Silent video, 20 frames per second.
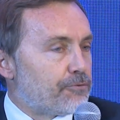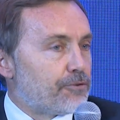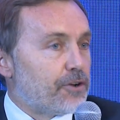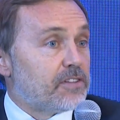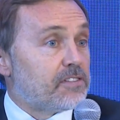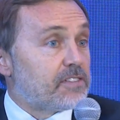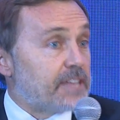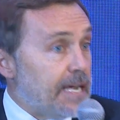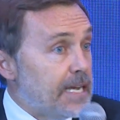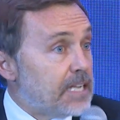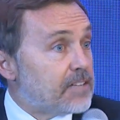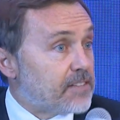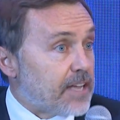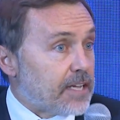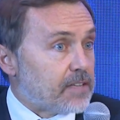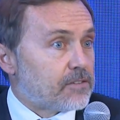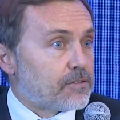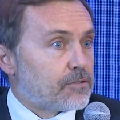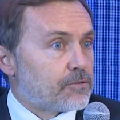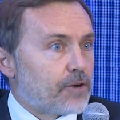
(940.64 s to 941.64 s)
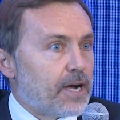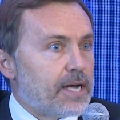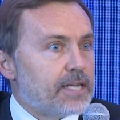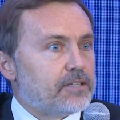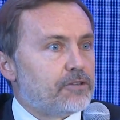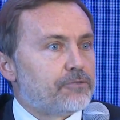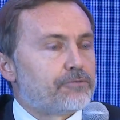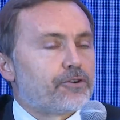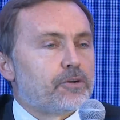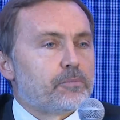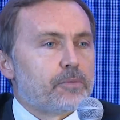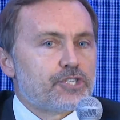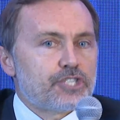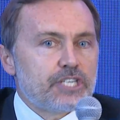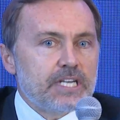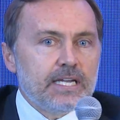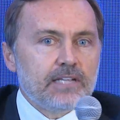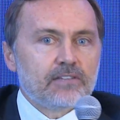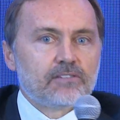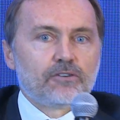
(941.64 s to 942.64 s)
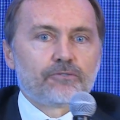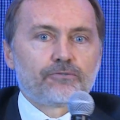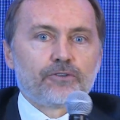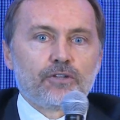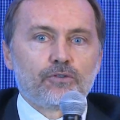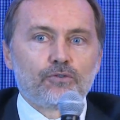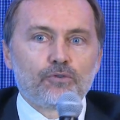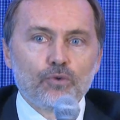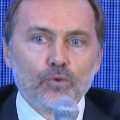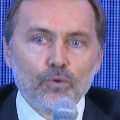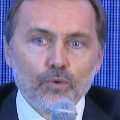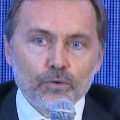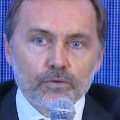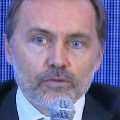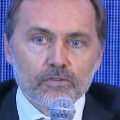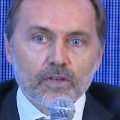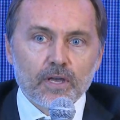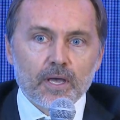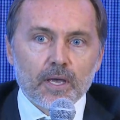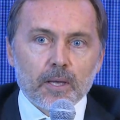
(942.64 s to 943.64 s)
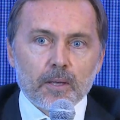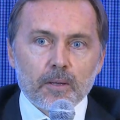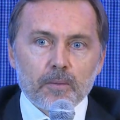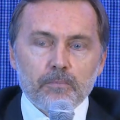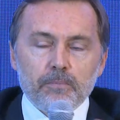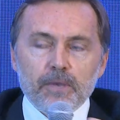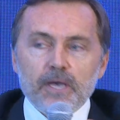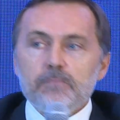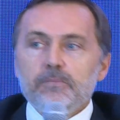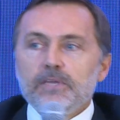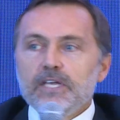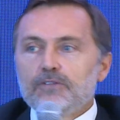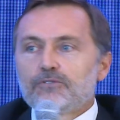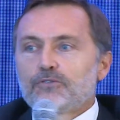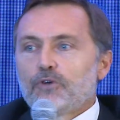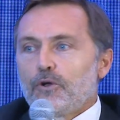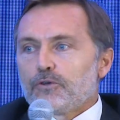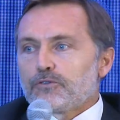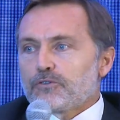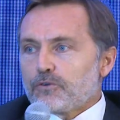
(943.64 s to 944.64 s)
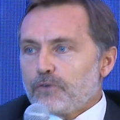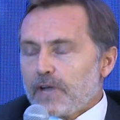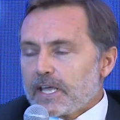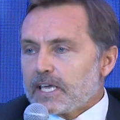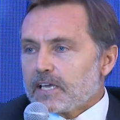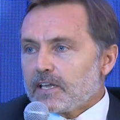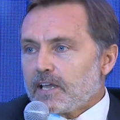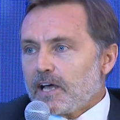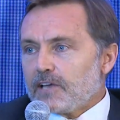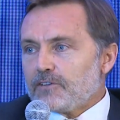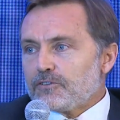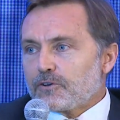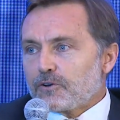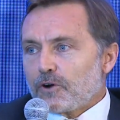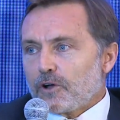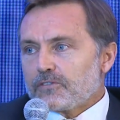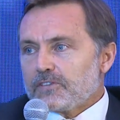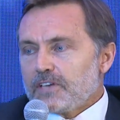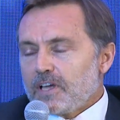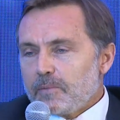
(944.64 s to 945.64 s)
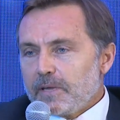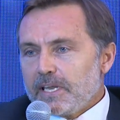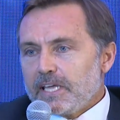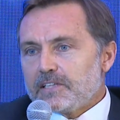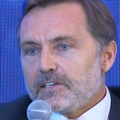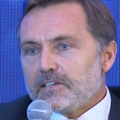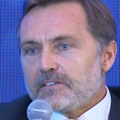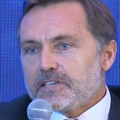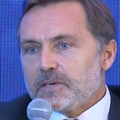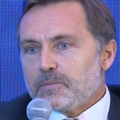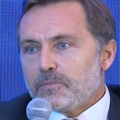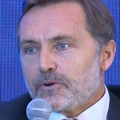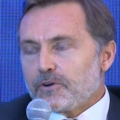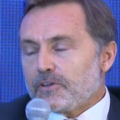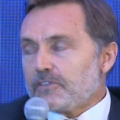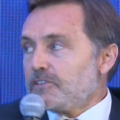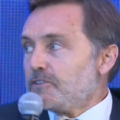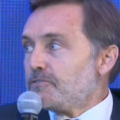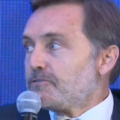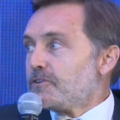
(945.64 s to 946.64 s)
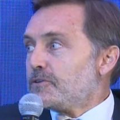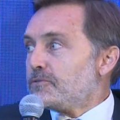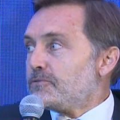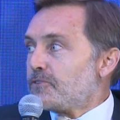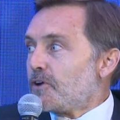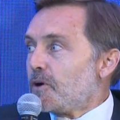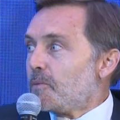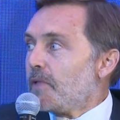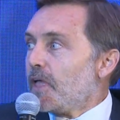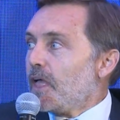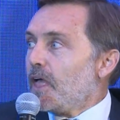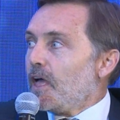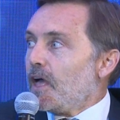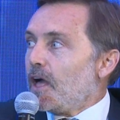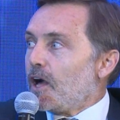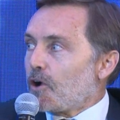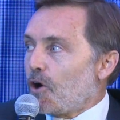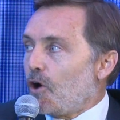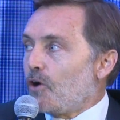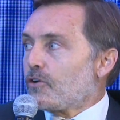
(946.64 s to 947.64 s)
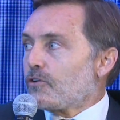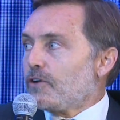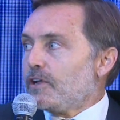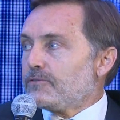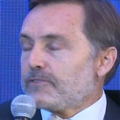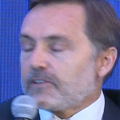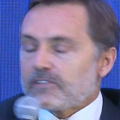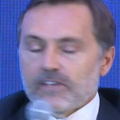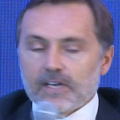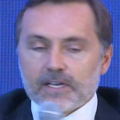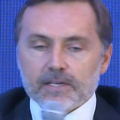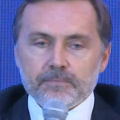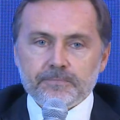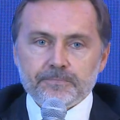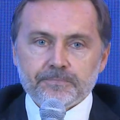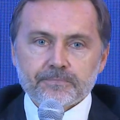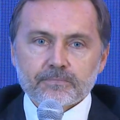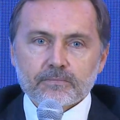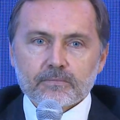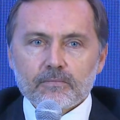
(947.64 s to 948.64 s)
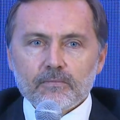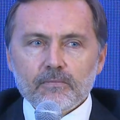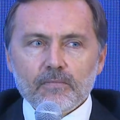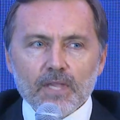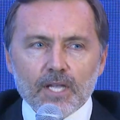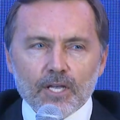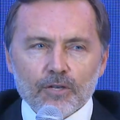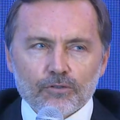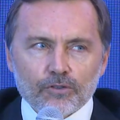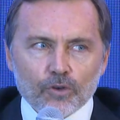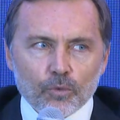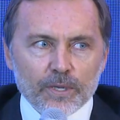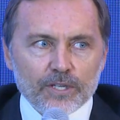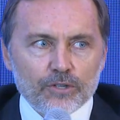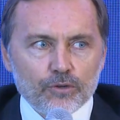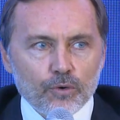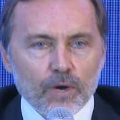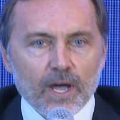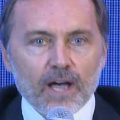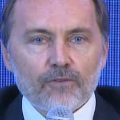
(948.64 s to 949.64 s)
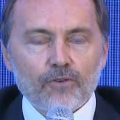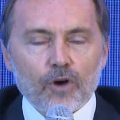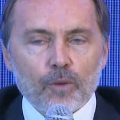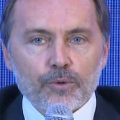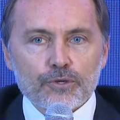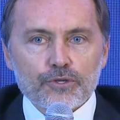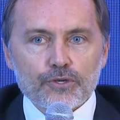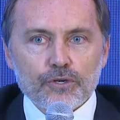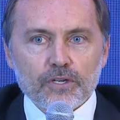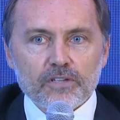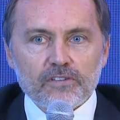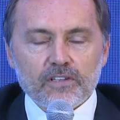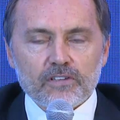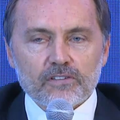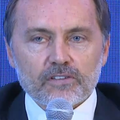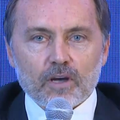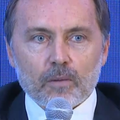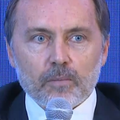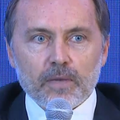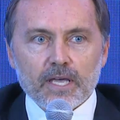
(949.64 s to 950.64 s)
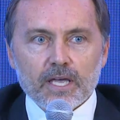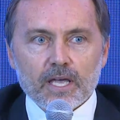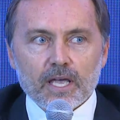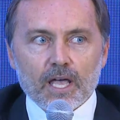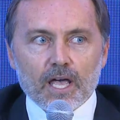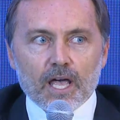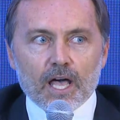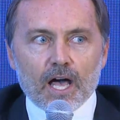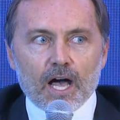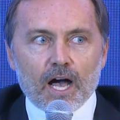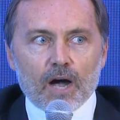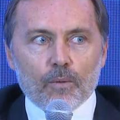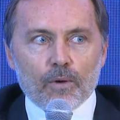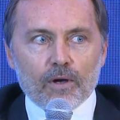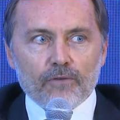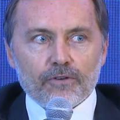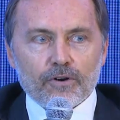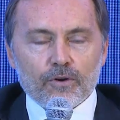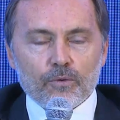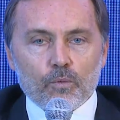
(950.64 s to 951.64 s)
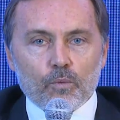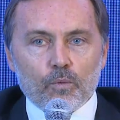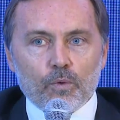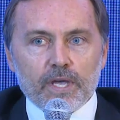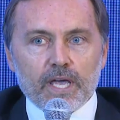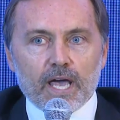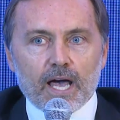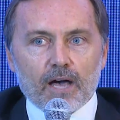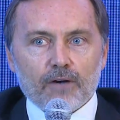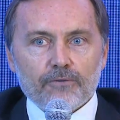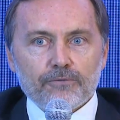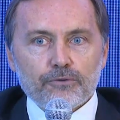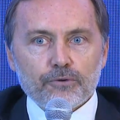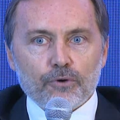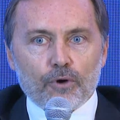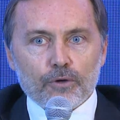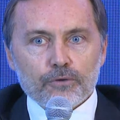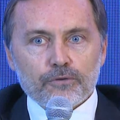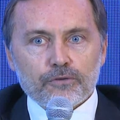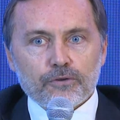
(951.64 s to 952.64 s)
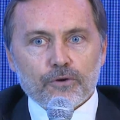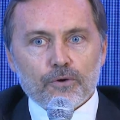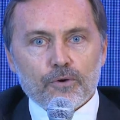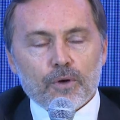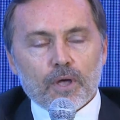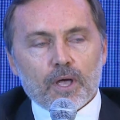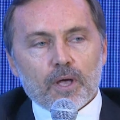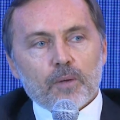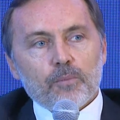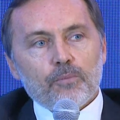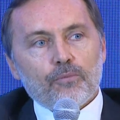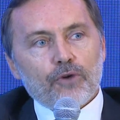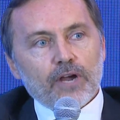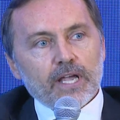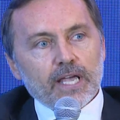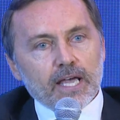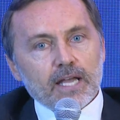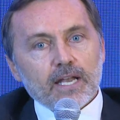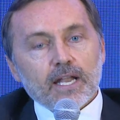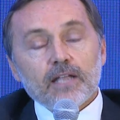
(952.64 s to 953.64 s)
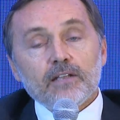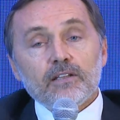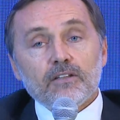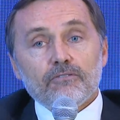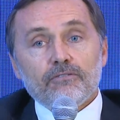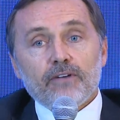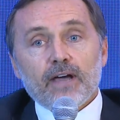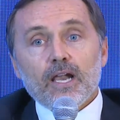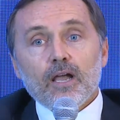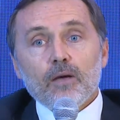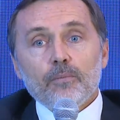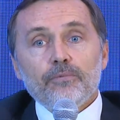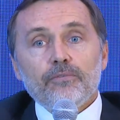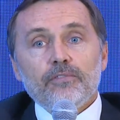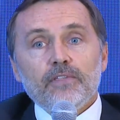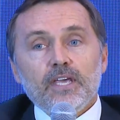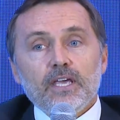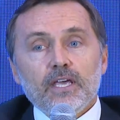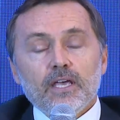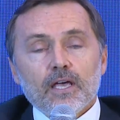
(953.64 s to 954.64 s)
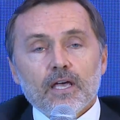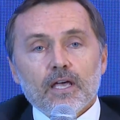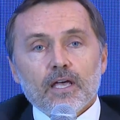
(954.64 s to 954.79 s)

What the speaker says: skill sets, right? Different machines, different tools. BIM needs to also recognize cross-laminated timber is different from a concrete facade. So we do have opportunities coming. However, we have to also bring in and develop the